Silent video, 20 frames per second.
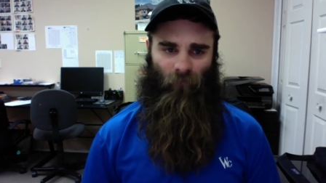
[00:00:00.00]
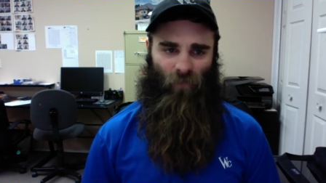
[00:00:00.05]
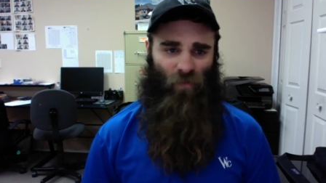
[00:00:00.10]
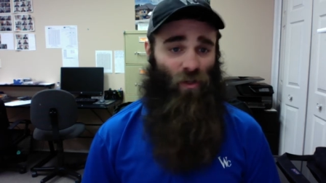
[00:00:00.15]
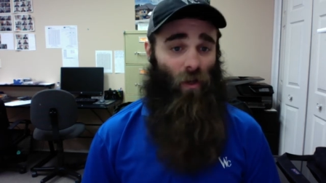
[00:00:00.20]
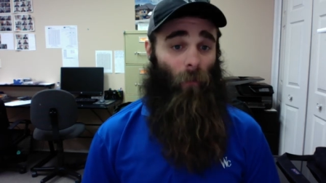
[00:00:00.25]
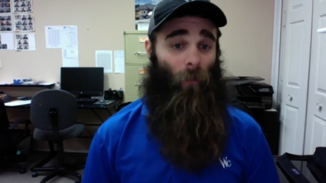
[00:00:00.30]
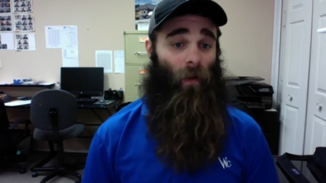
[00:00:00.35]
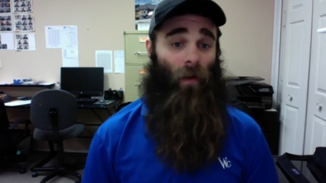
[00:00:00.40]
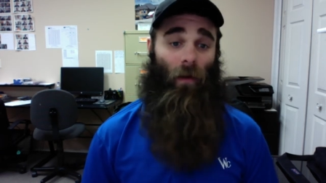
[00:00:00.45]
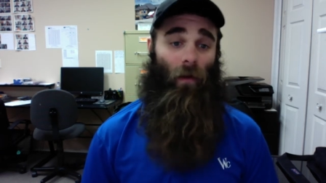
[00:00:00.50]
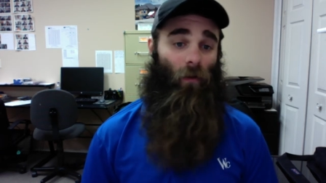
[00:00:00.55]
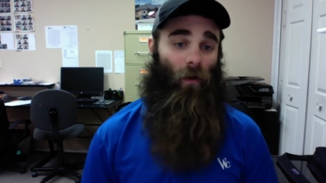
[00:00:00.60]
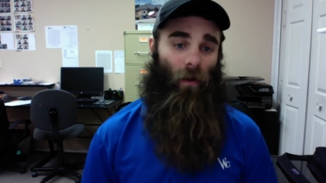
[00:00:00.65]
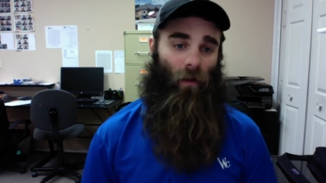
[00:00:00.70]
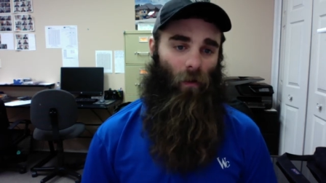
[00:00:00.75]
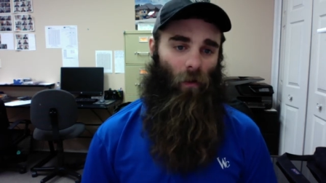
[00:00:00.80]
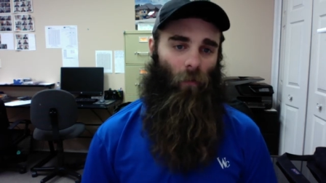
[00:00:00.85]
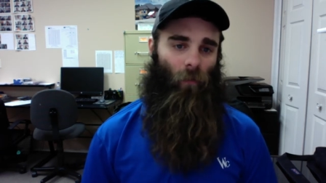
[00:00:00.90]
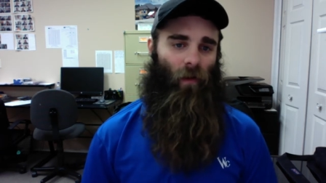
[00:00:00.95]
Jump into
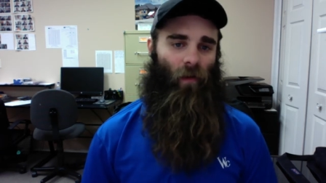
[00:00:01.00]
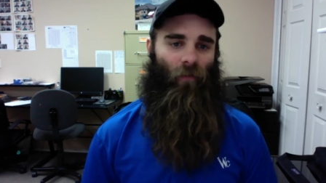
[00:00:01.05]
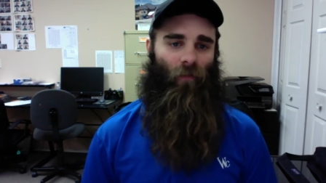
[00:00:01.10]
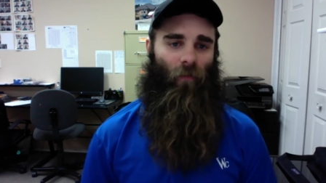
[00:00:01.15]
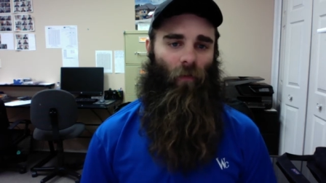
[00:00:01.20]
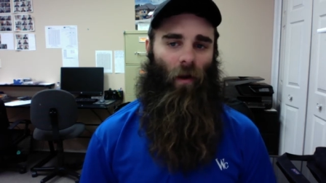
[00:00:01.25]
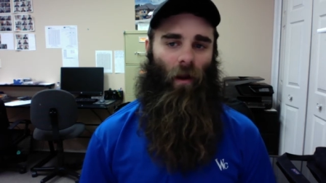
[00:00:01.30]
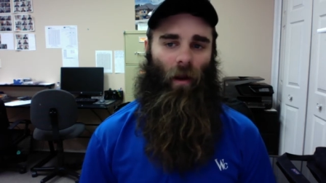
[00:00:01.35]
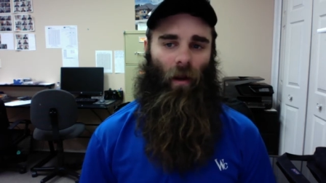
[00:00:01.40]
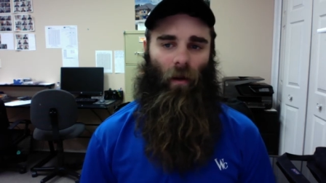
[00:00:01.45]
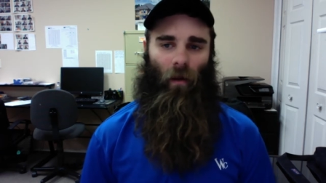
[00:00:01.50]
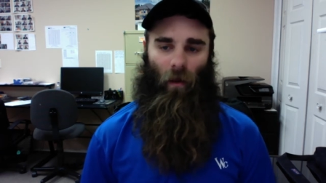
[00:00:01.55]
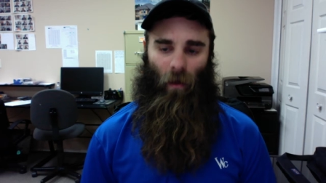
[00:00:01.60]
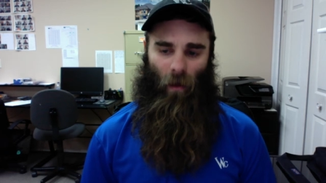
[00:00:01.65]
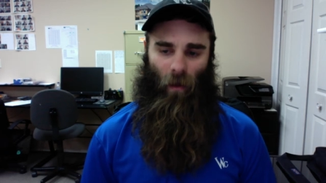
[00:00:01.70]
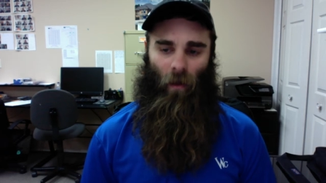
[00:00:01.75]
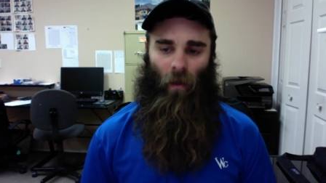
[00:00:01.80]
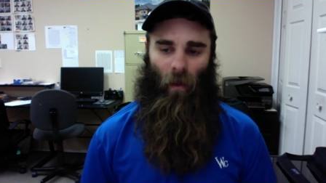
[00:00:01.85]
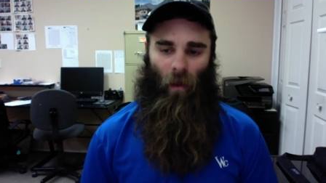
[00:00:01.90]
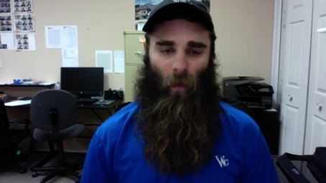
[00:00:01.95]
it. Don't be afraid.
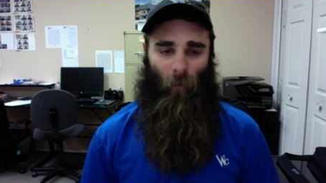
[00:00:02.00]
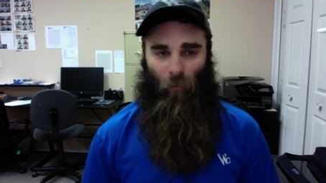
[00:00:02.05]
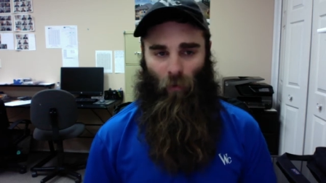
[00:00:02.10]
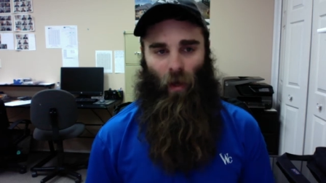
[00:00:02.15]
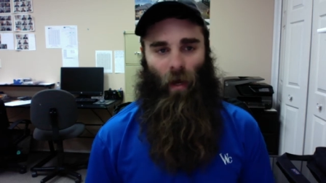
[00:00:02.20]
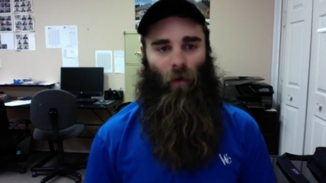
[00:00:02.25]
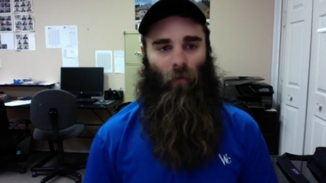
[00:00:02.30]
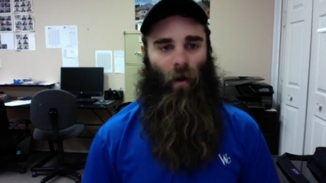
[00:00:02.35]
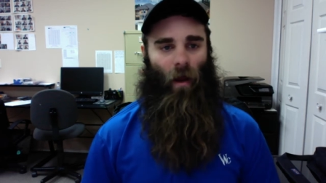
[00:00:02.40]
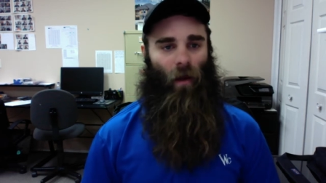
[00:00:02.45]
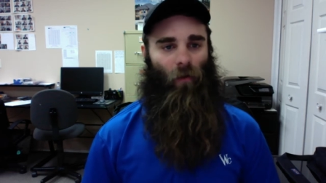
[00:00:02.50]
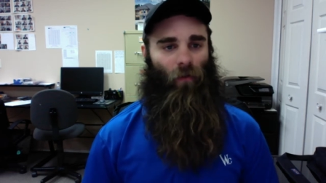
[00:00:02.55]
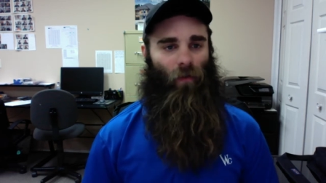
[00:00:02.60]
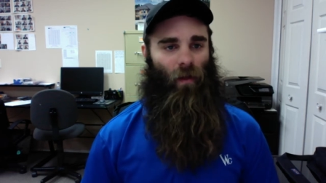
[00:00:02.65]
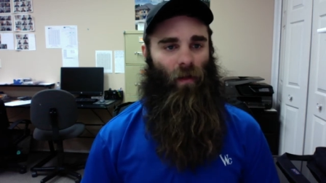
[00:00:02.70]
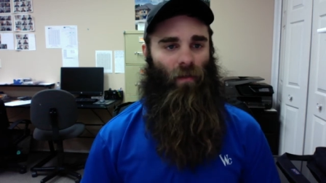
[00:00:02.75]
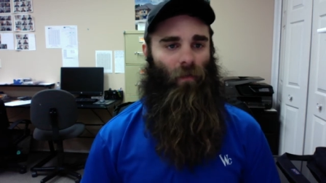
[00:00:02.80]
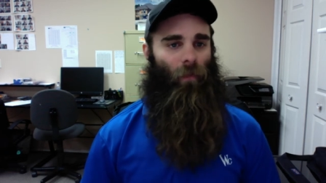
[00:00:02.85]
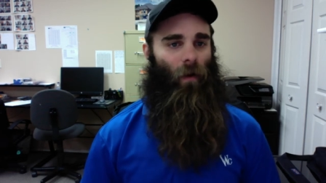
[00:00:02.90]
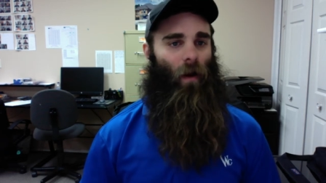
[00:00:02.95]
Playing around with
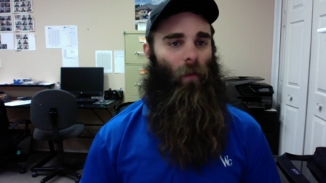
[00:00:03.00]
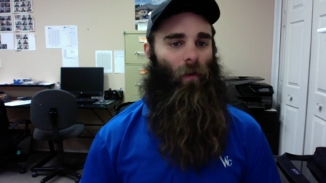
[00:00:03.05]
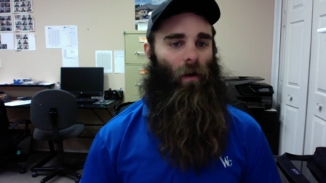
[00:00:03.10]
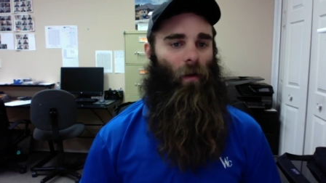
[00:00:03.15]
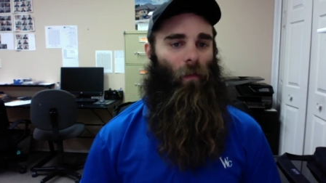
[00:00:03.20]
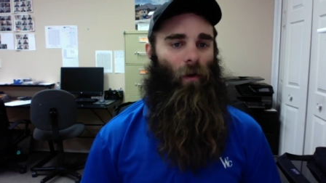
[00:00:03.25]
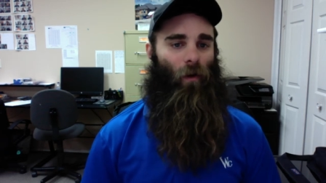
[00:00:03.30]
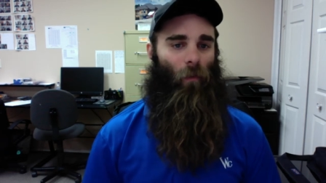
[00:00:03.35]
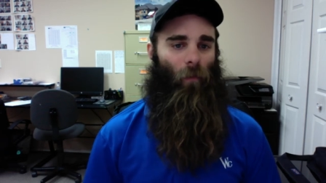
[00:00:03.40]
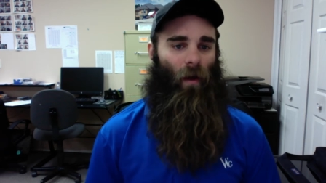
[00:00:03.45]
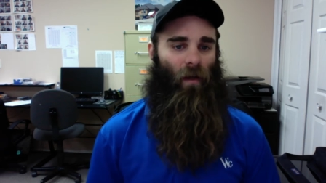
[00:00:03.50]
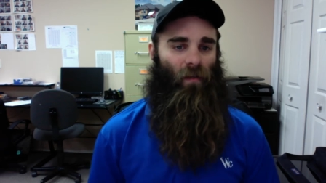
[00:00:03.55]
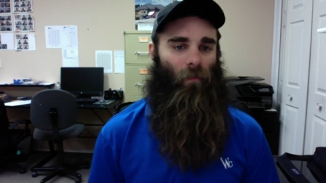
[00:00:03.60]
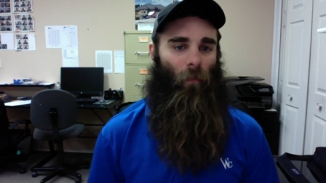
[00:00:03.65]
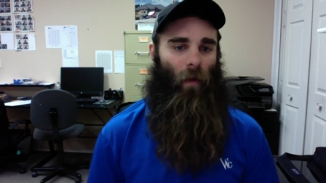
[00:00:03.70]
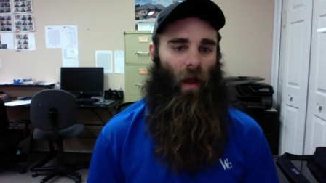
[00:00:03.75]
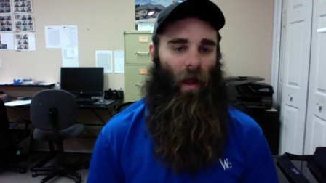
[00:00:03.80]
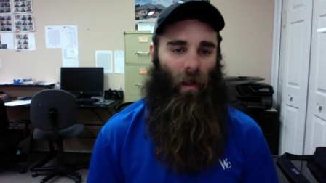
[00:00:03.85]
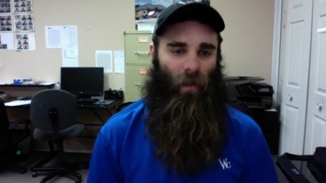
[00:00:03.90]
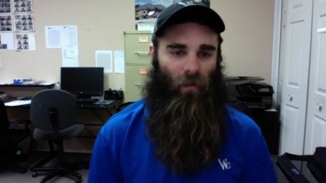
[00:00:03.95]
it is probably going to be your best
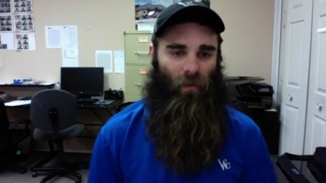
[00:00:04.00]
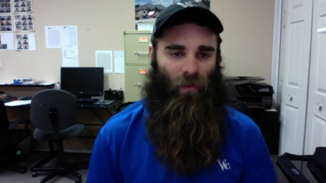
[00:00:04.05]
bet.